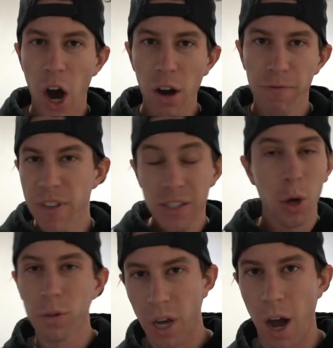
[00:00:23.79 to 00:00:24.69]
of this
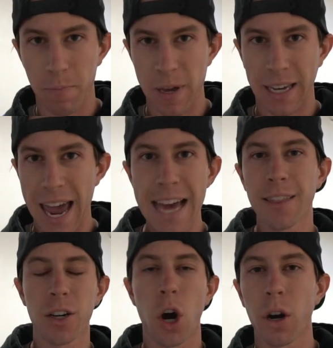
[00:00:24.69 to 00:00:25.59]
whole topic and
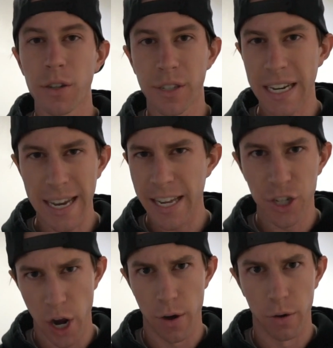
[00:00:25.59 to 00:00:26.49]
the car scene in
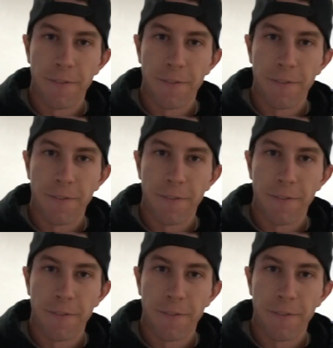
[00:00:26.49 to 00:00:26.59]
general.